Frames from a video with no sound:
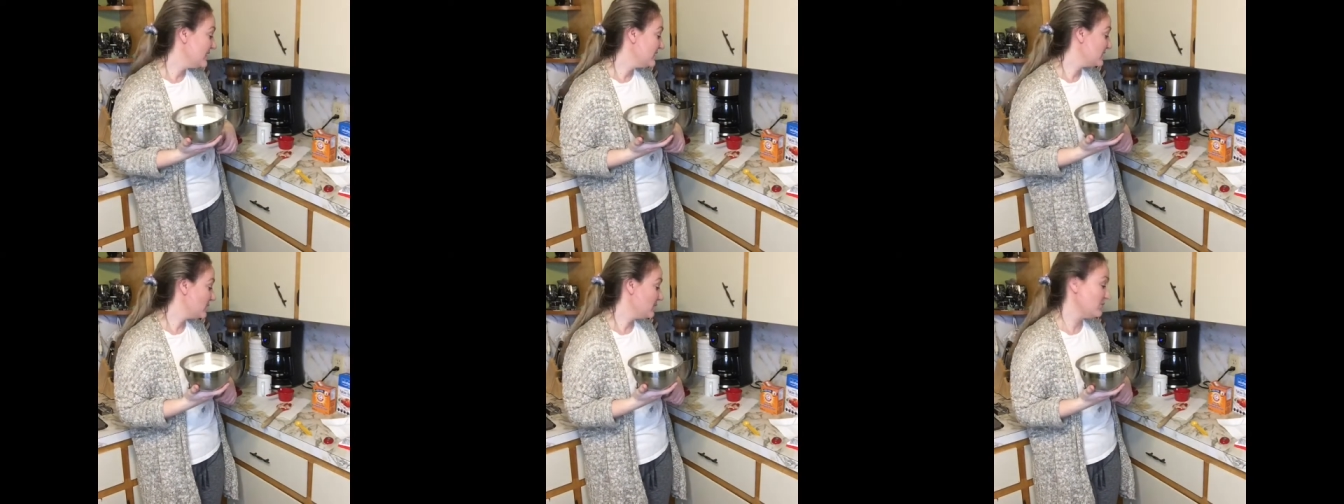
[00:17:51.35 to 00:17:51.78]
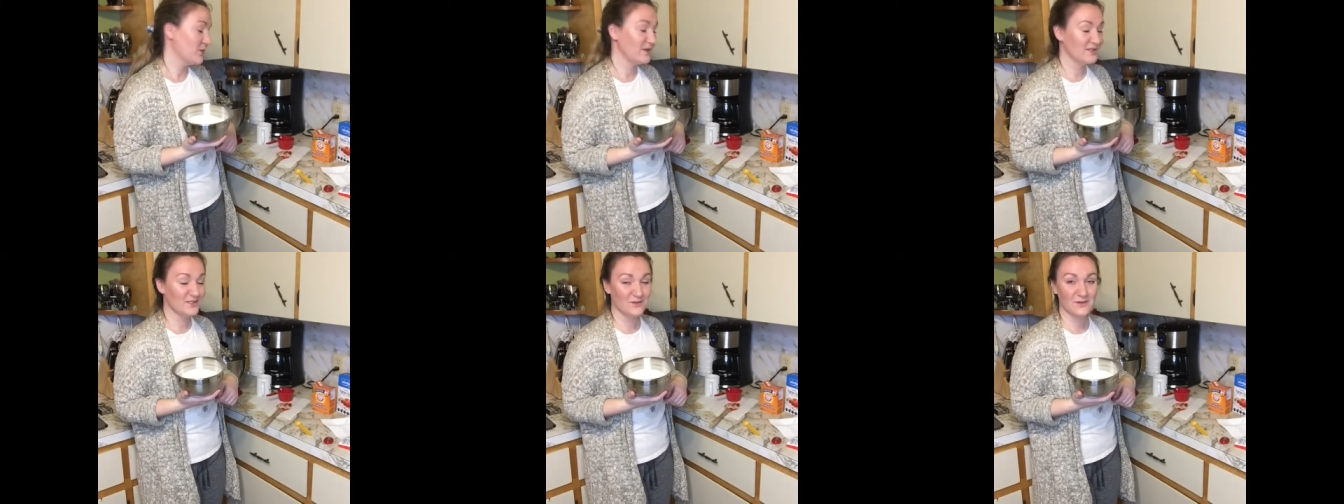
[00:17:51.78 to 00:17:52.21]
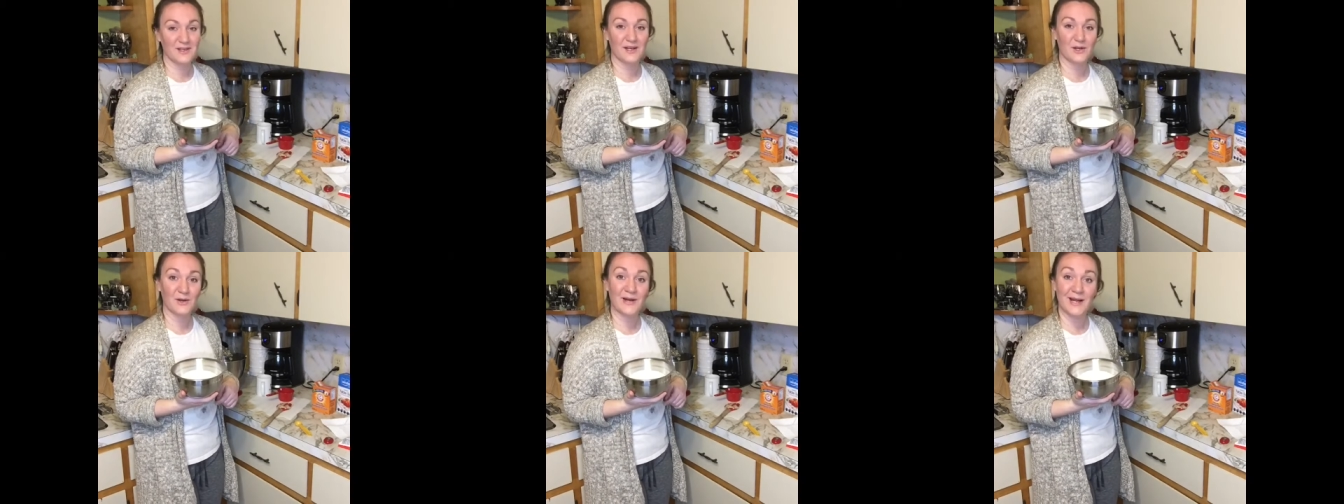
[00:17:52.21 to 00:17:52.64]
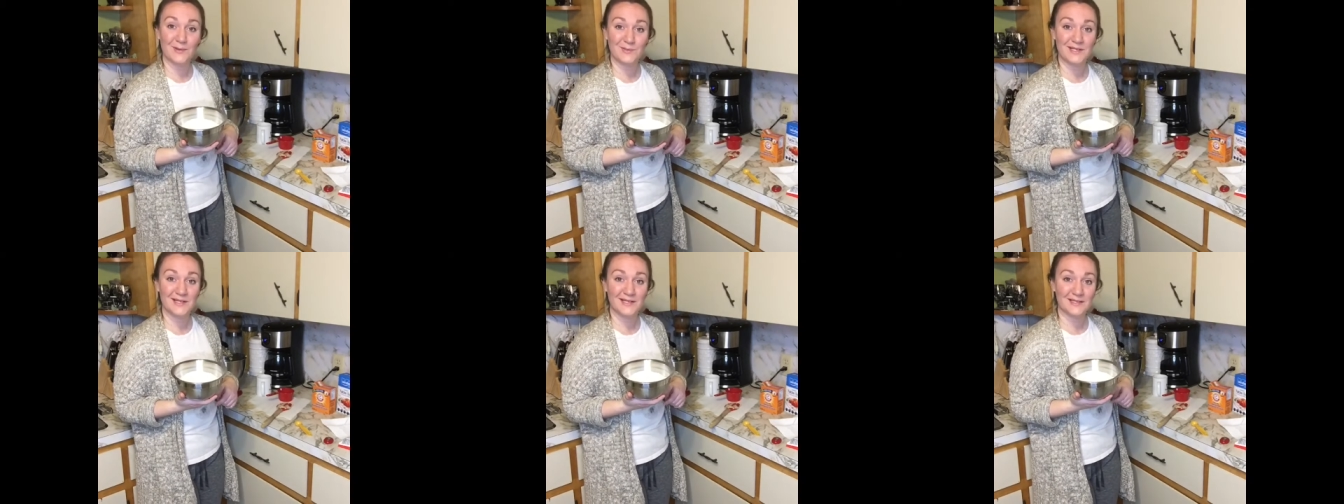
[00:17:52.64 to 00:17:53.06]
to avoid doing a crap
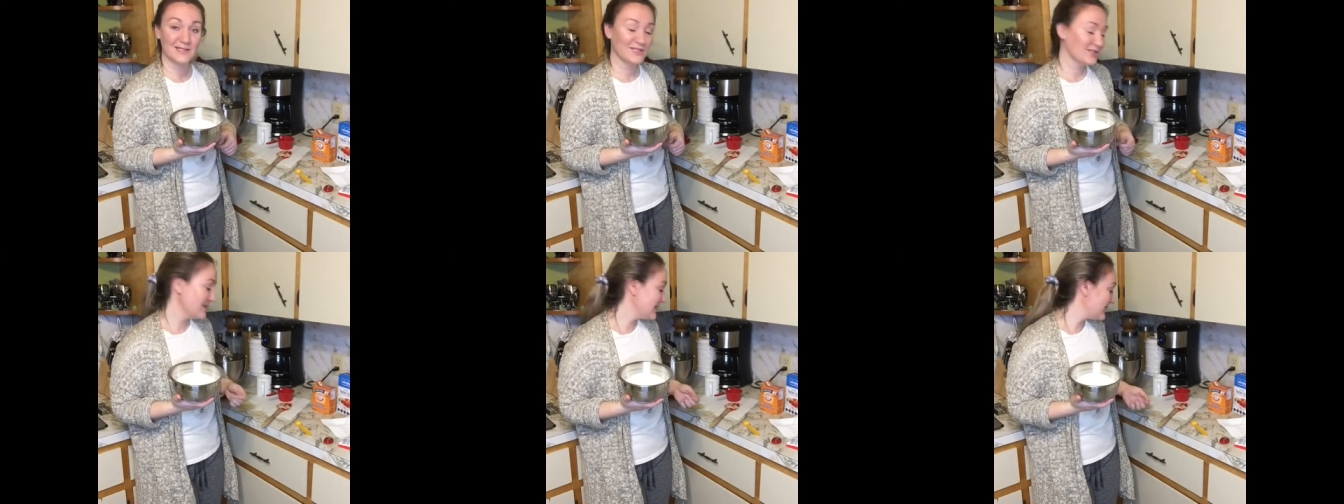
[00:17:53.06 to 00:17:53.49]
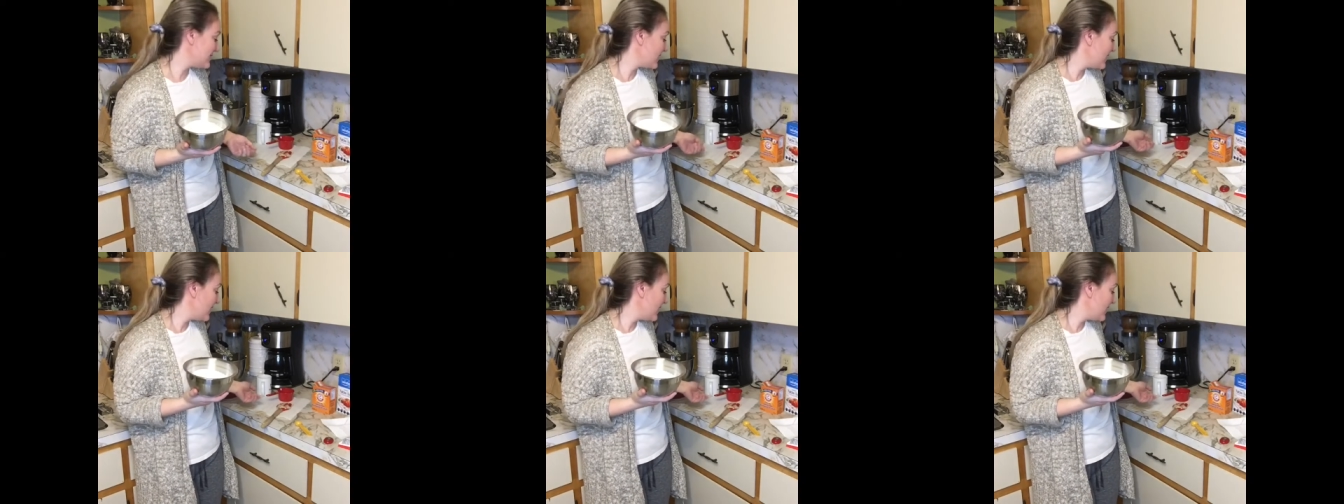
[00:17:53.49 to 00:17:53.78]
ton of dishes,